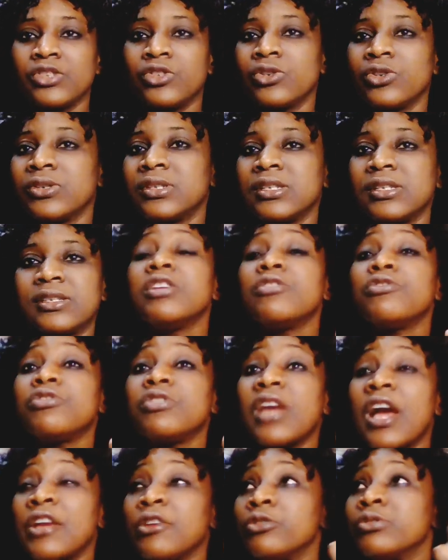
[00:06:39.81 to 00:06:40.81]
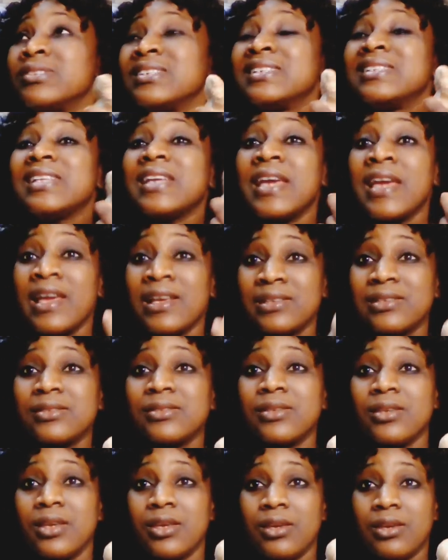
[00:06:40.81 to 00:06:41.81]
So even if you are using
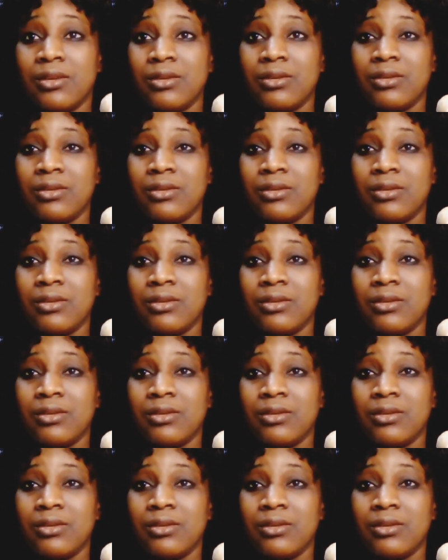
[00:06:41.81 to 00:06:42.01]
AC,